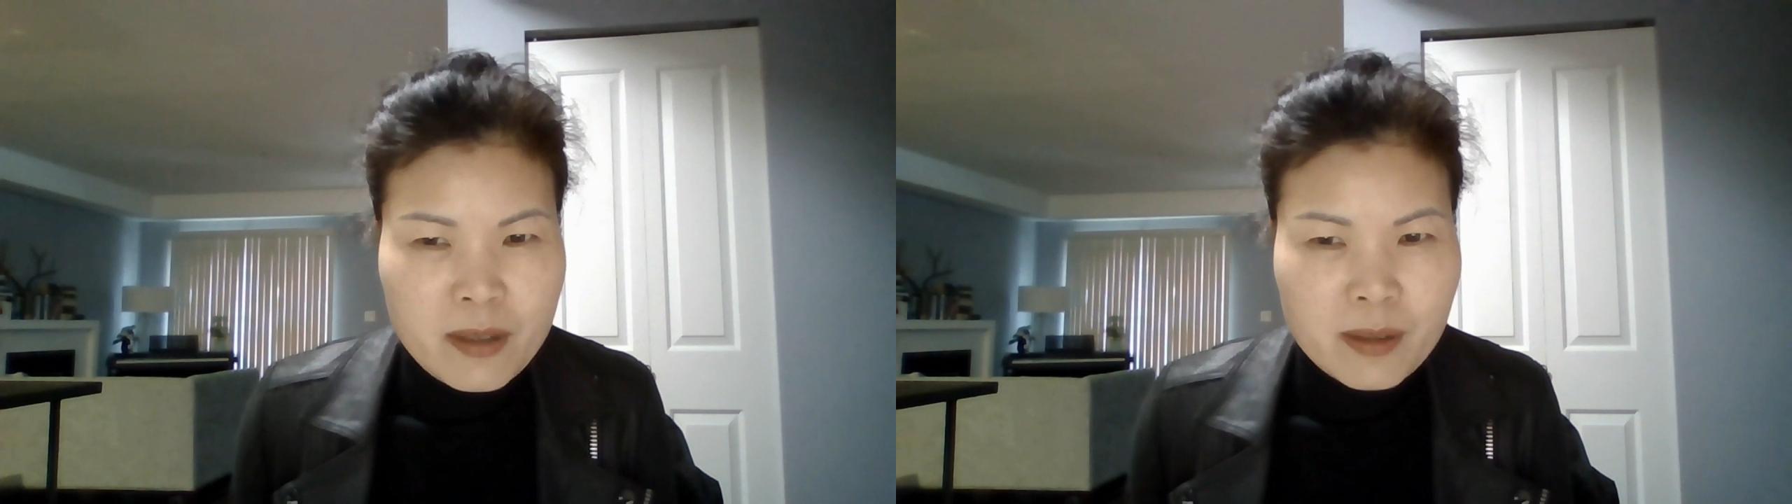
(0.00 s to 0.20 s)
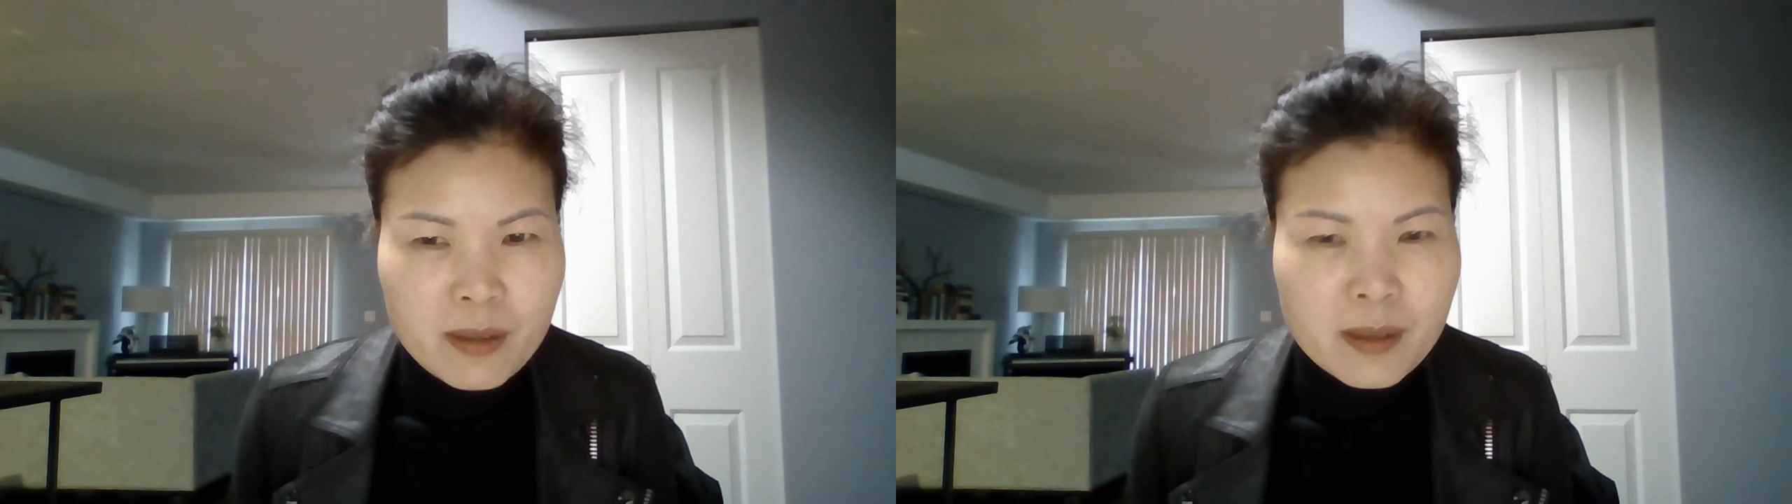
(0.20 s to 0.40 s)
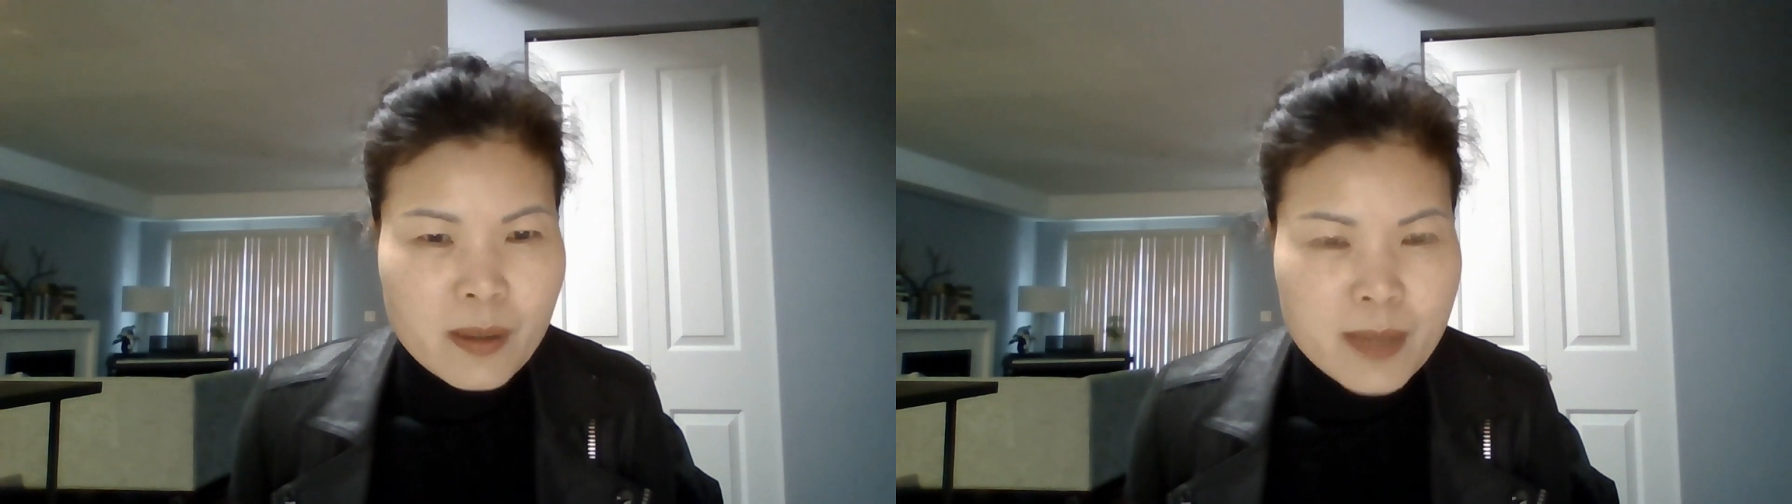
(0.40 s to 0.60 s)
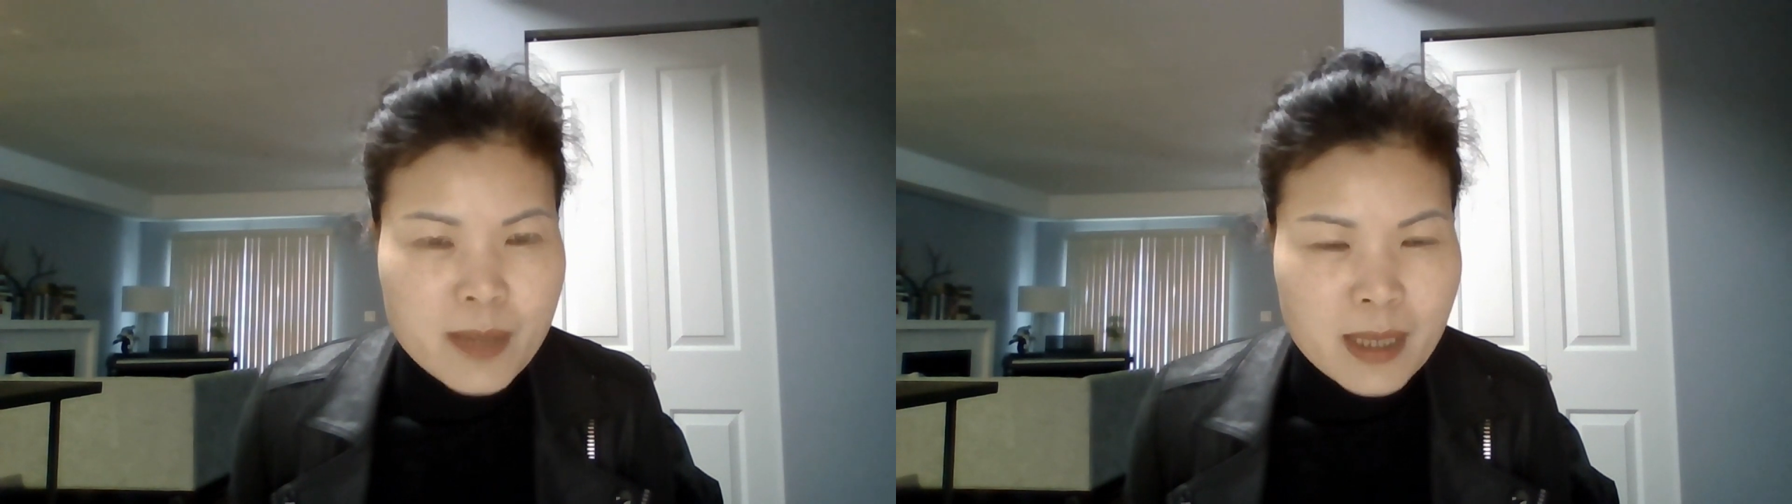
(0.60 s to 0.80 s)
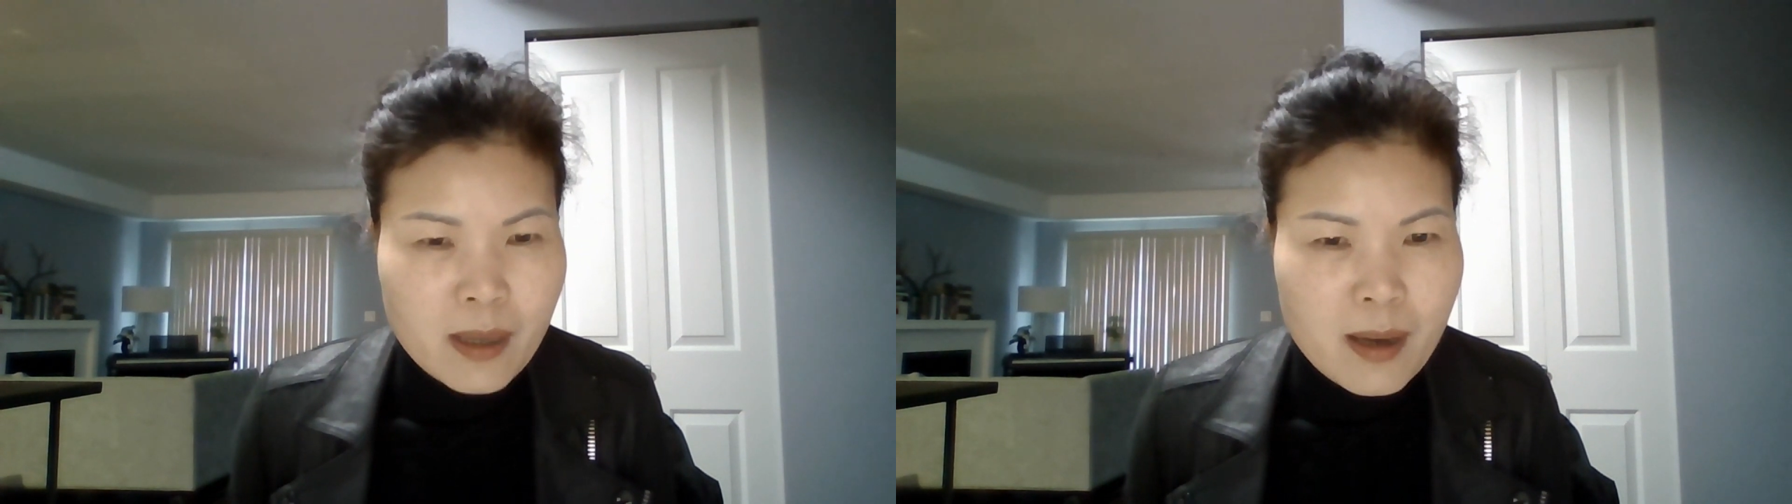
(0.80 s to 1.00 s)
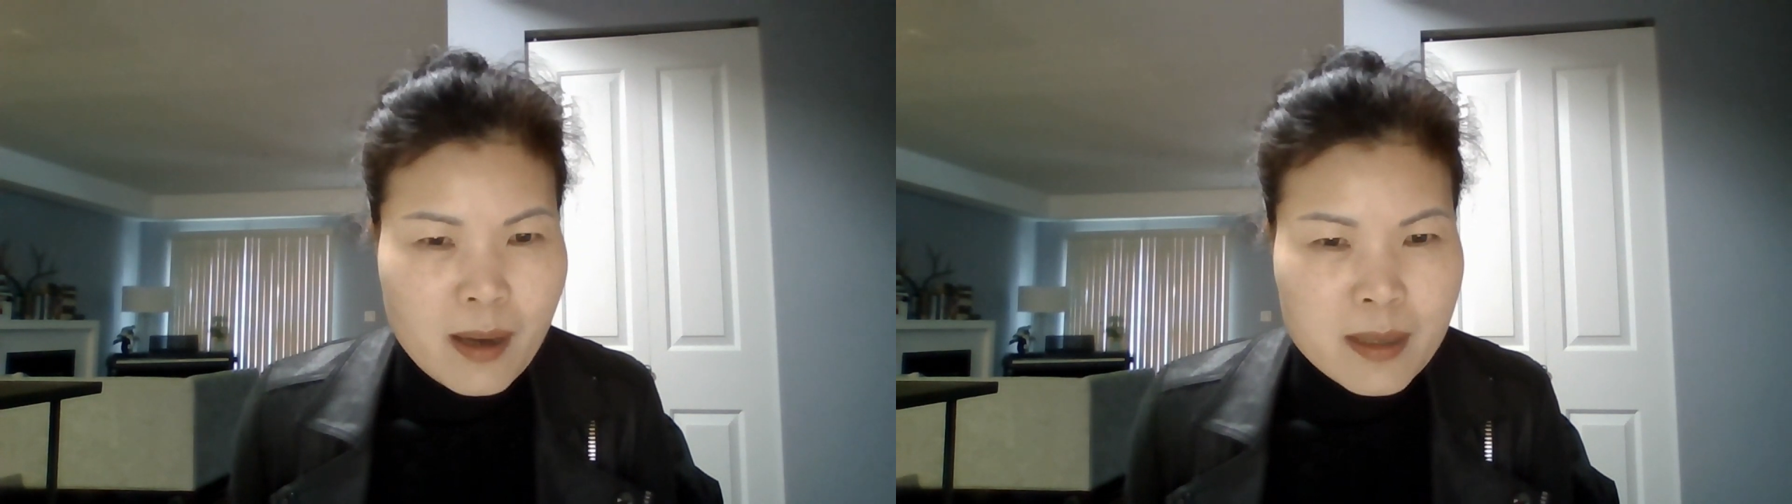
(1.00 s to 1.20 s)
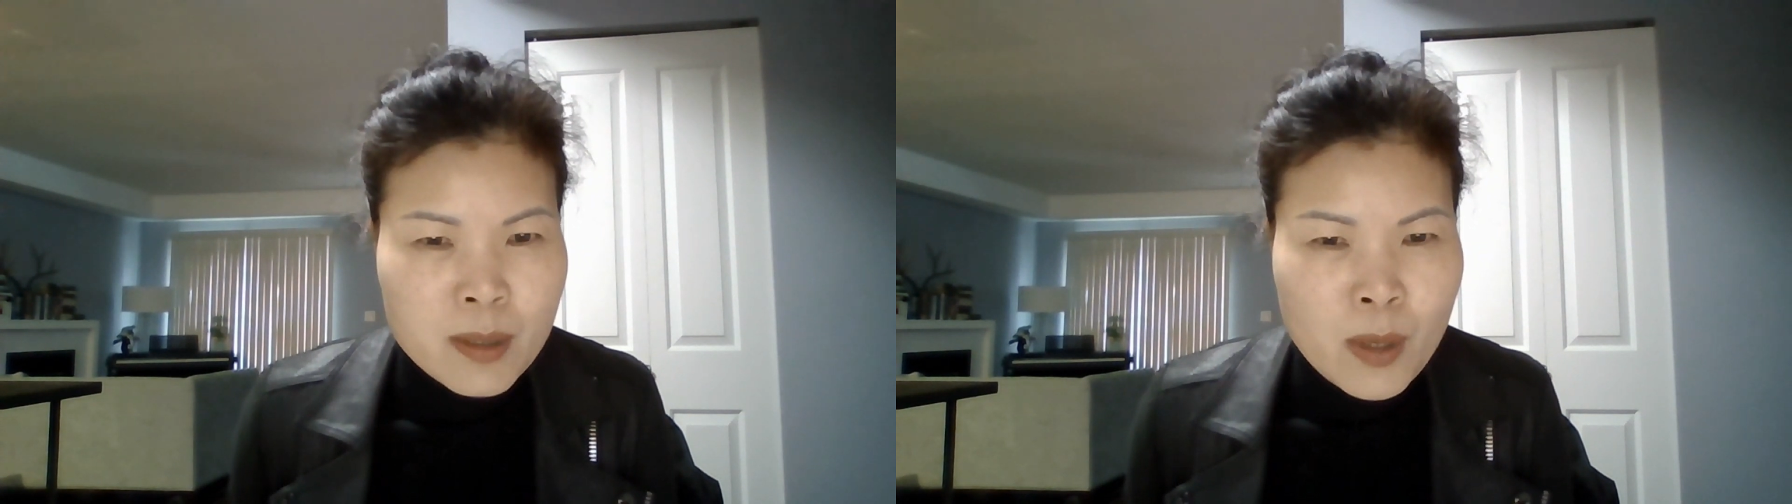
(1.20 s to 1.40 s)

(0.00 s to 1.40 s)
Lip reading: closing costs